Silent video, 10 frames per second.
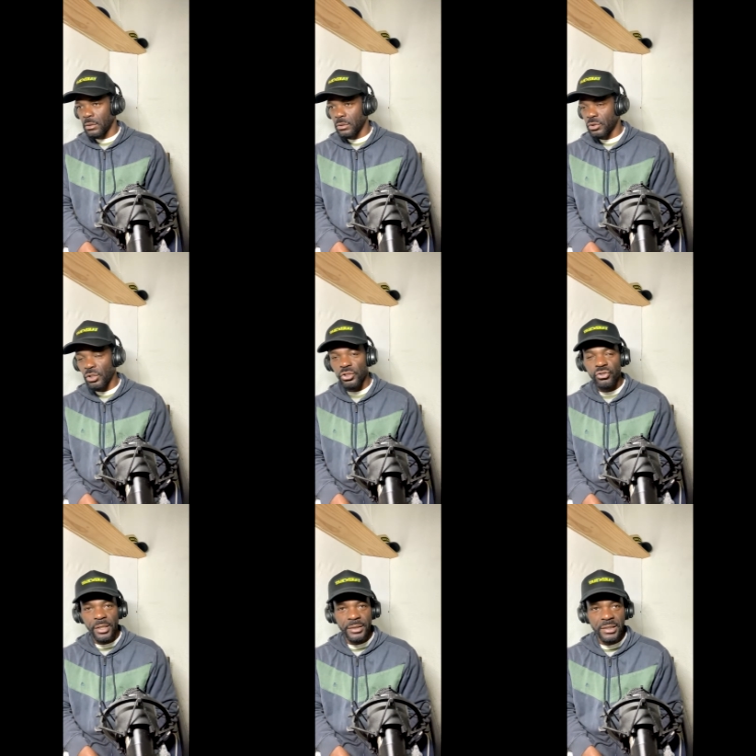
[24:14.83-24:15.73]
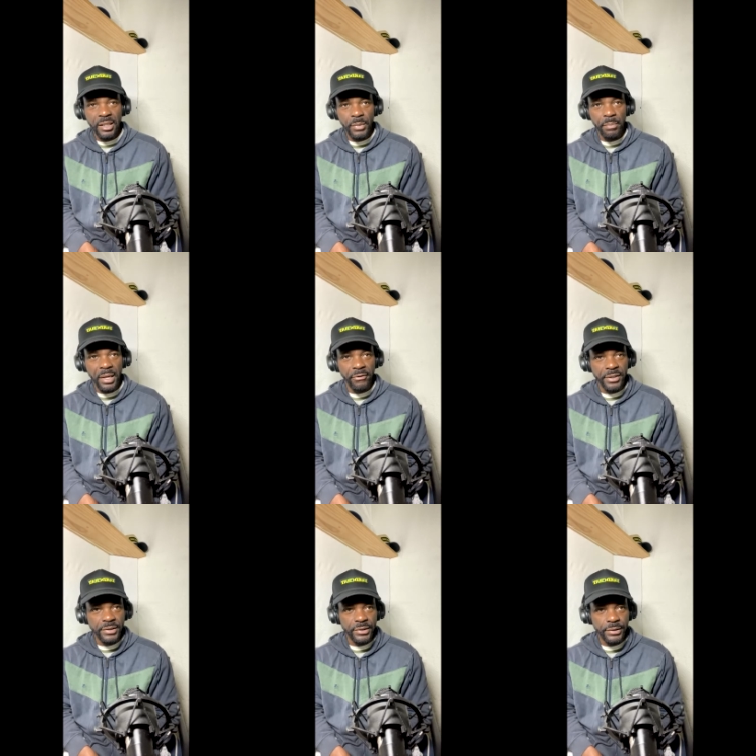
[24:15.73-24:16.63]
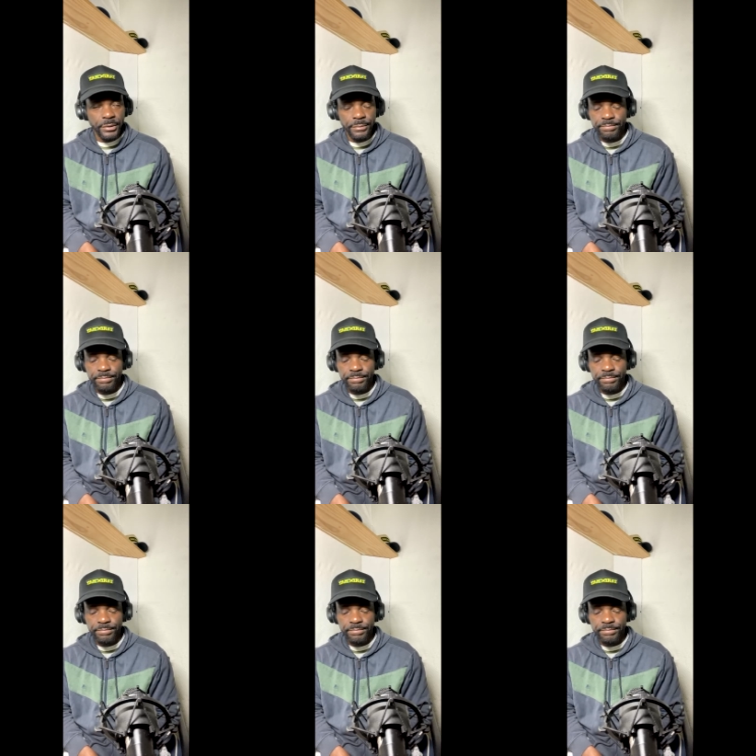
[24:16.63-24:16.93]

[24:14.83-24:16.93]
So you're trying to tell me, Barris?